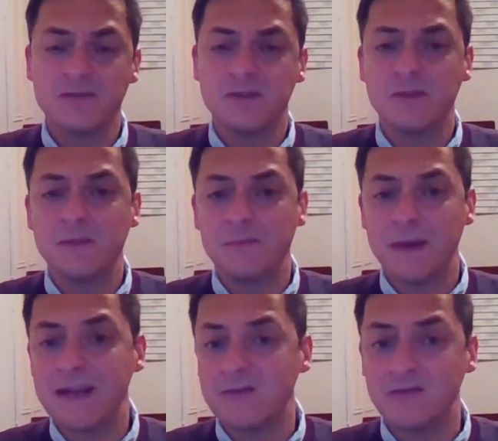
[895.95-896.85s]
You could be a
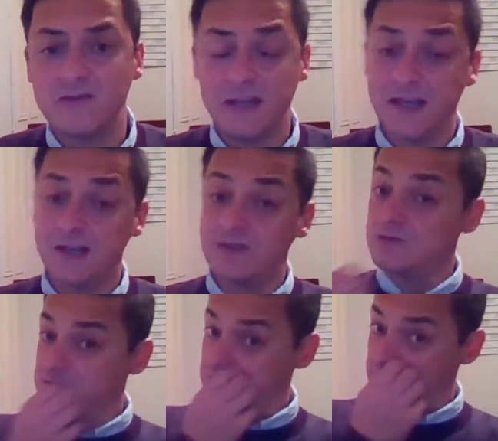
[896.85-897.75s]
backer or a layer
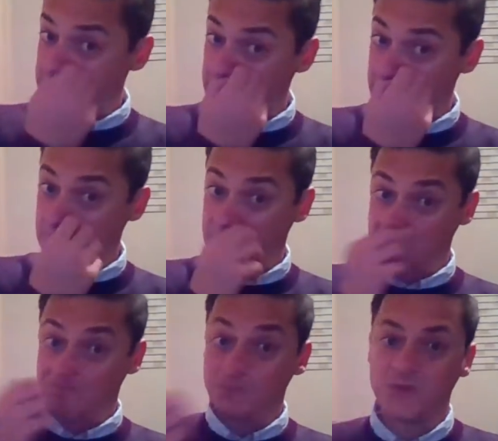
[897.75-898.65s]
or a trader
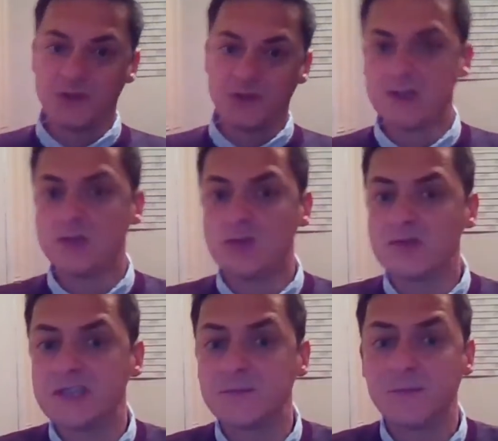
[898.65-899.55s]
or an
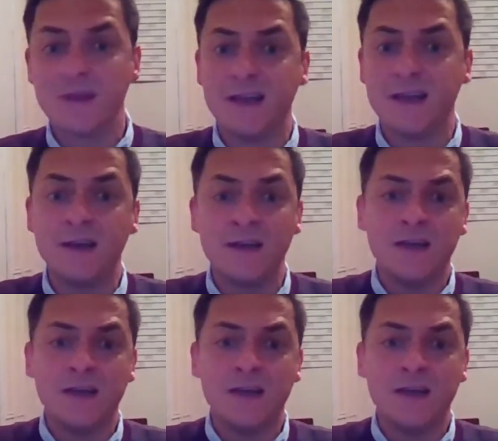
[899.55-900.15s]
exotics player,